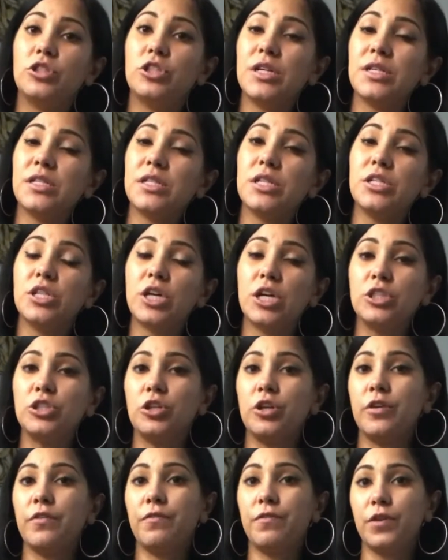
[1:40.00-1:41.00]
just to touch
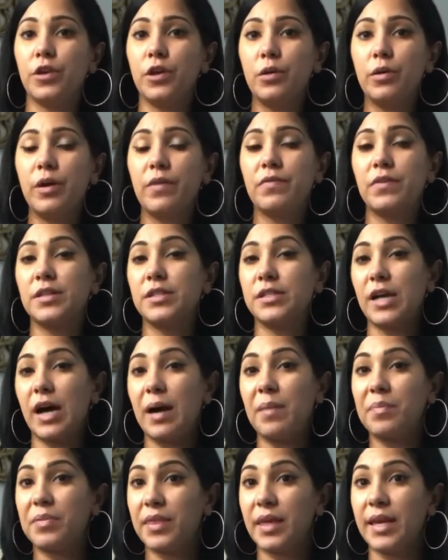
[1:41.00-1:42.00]
on a few of the
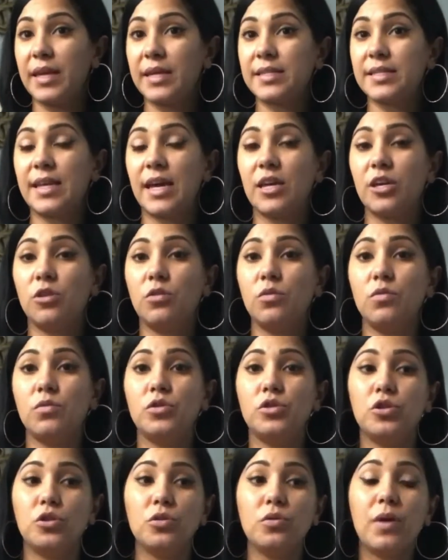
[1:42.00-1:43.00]
top things that you
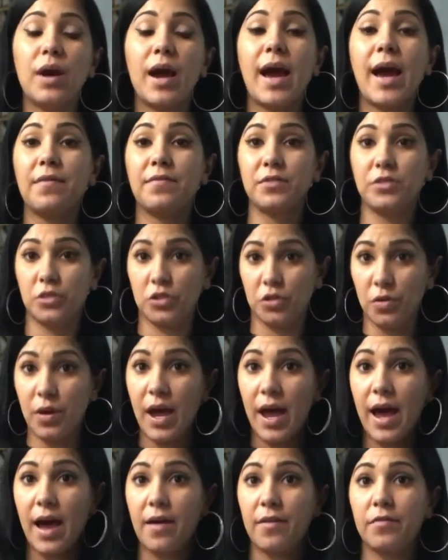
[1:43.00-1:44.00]
do have
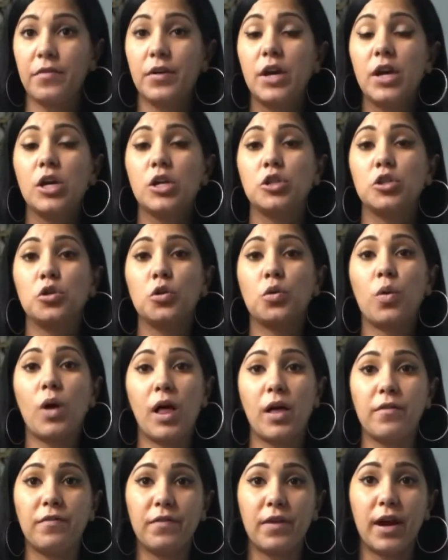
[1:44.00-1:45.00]
to
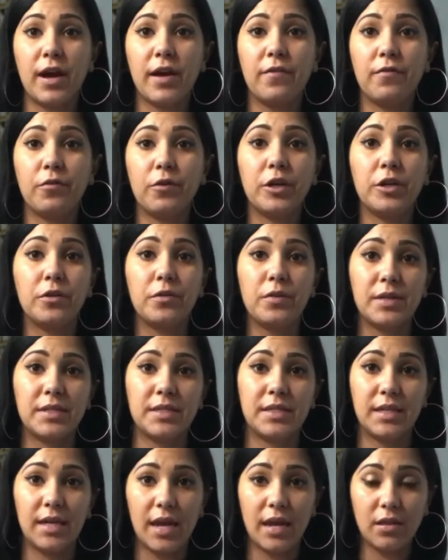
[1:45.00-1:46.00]
qualify for a
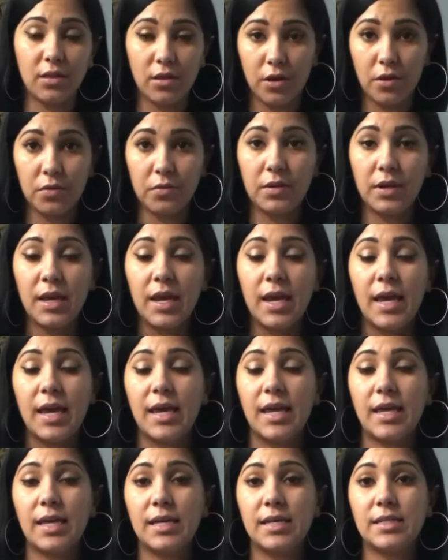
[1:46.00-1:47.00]
USDA loan
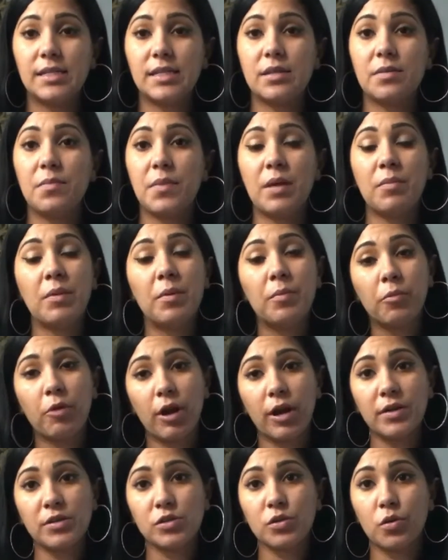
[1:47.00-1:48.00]
is the minimum
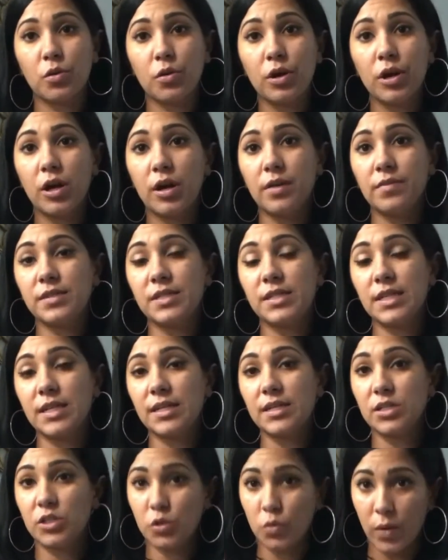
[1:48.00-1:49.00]
credit score of
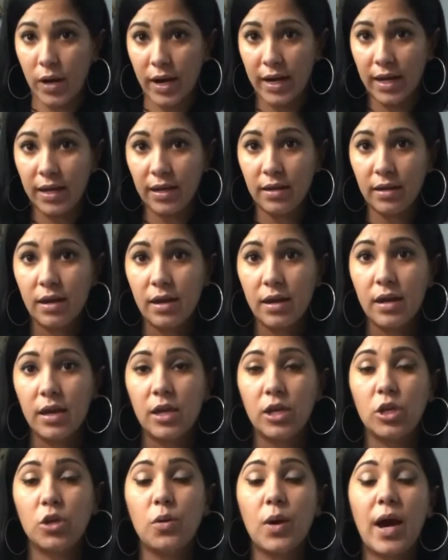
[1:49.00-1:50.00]
620.
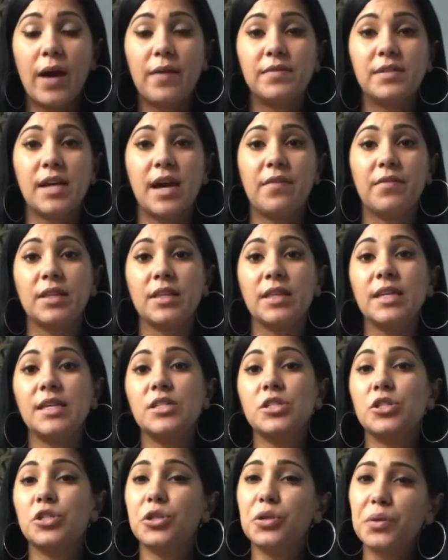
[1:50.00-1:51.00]
You have to have at
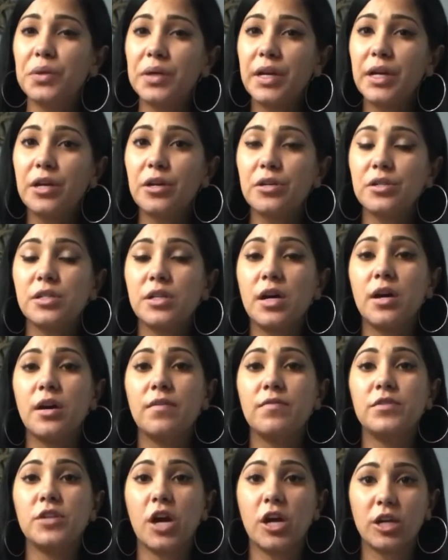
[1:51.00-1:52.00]
least 2 years
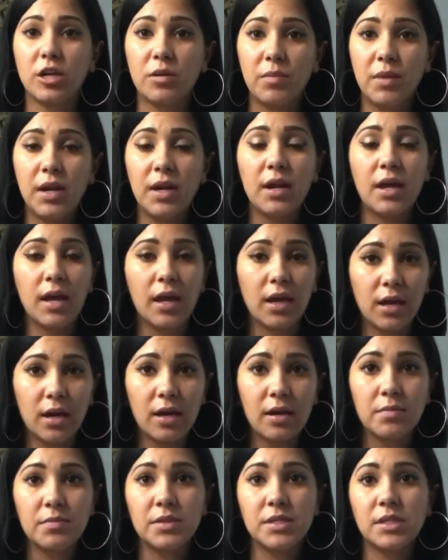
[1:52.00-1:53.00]
of documented
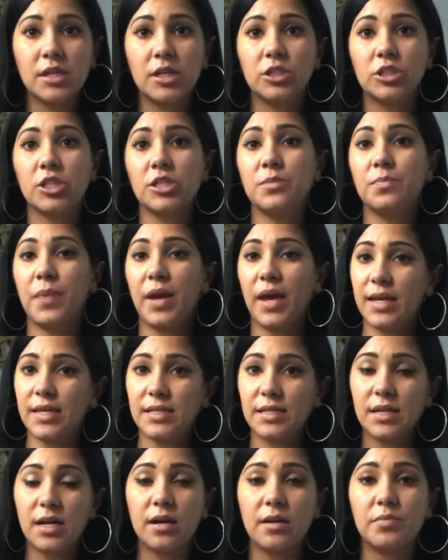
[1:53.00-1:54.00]
income, such as pay
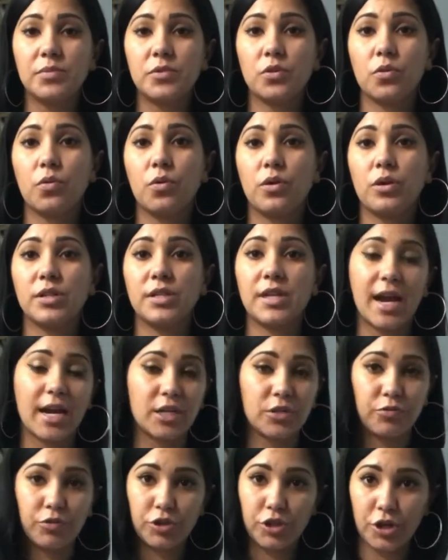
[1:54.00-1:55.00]
stubs or
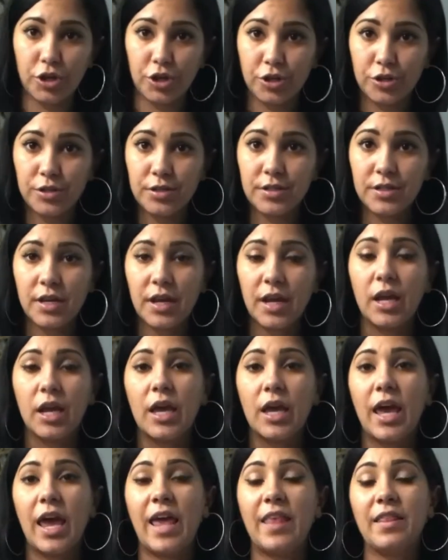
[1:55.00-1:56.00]
tax returns.
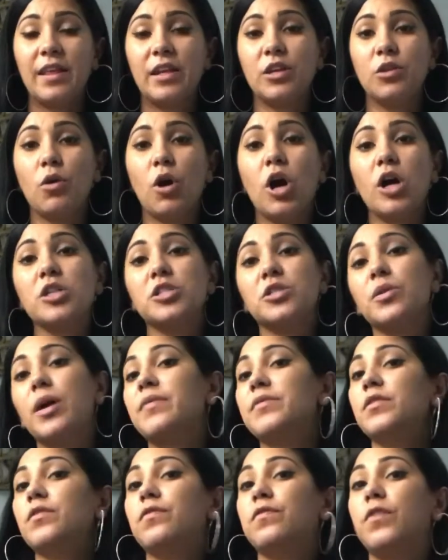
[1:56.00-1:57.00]
And then you also
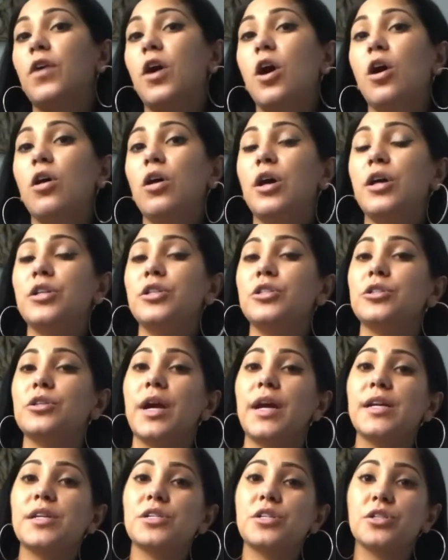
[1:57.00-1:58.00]
have to fall under
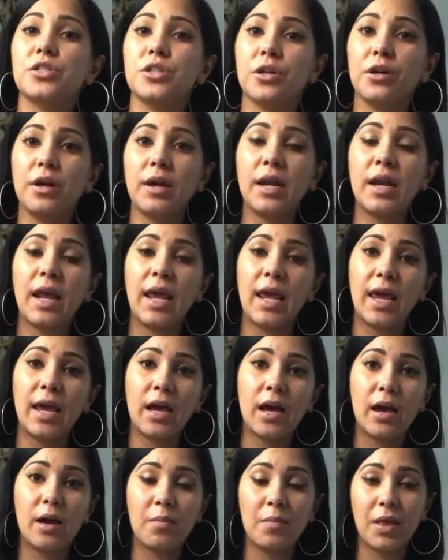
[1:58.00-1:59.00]
a certain
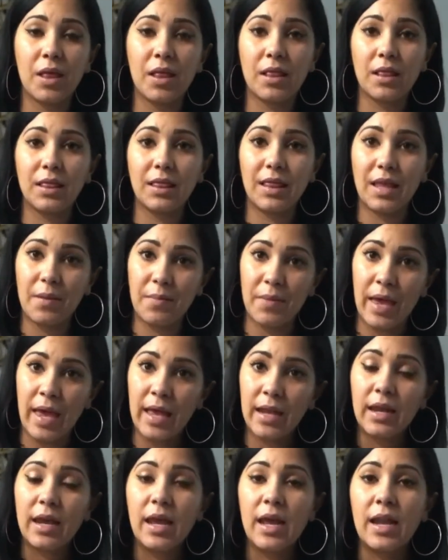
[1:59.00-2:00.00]
income limit.
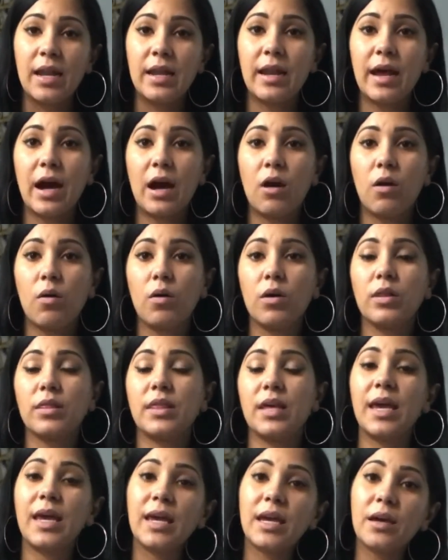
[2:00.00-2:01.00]
Now,
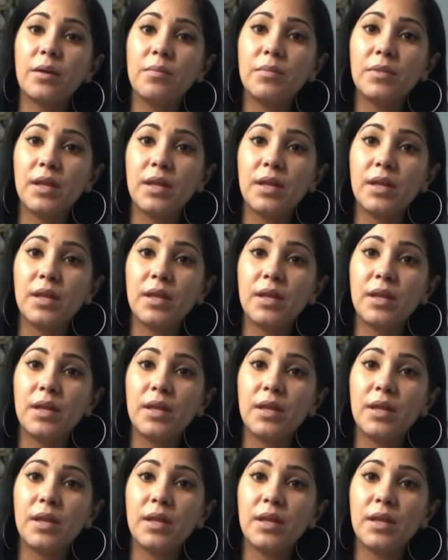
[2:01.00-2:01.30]
the income